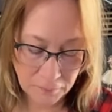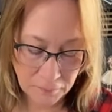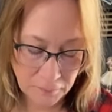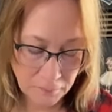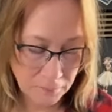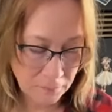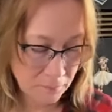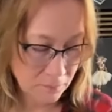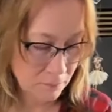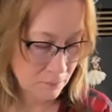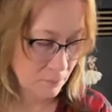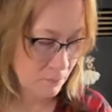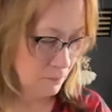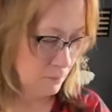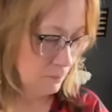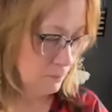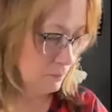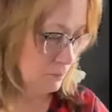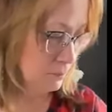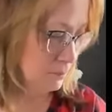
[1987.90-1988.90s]

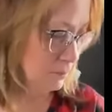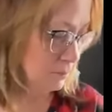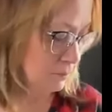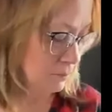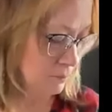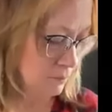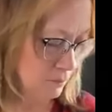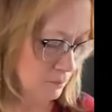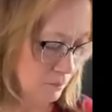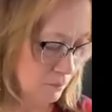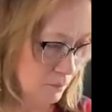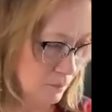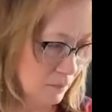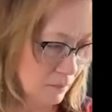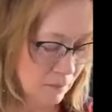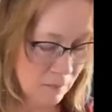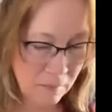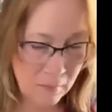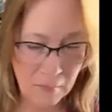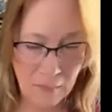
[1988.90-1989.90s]

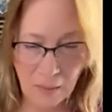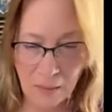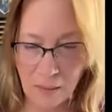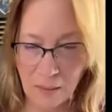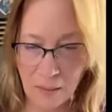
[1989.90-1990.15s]
[no speech]